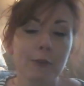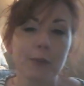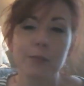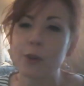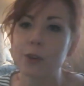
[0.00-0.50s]

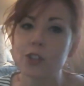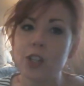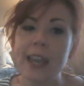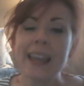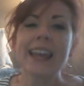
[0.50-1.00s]
reproach,
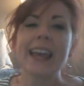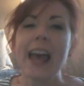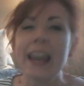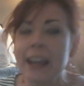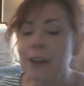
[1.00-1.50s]

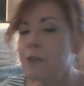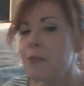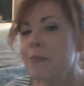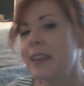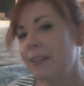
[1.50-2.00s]
and it will
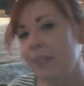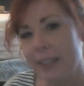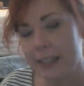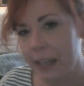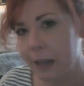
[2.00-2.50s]
be given
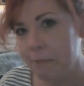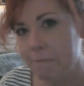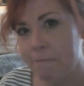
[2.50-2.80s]
to him.